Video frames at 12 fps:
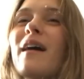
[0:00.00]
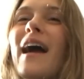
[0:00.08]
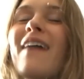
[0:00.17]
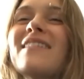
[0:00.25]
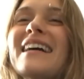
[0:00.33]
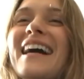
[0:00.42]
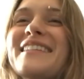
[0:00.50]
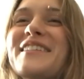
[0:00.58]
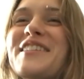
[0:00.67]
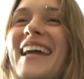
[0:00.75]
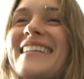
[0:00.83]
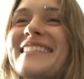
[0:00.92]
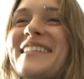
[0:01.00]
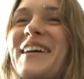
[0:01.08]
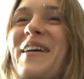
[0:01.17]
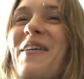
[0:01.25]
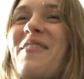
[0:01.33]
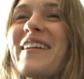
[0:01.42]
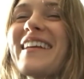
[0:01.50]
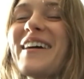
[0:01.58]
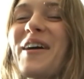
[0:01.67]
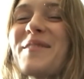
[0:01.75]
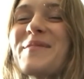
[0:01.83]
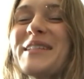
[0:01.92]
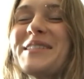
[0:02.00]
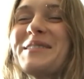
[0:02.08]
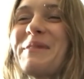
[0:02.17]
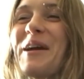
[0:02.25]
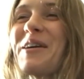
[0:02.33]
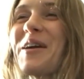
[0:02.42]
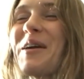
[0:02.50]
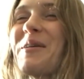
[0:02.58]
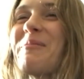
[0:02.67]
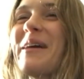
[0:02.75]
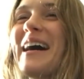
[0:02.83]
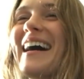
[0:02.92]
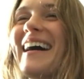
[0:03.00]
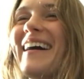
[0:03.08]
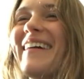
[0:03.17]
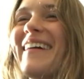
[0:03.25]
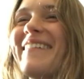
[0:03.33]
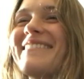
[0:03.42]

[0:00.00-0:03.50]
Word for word: I haven't gotten the chance to go over to Herbie sprint group um,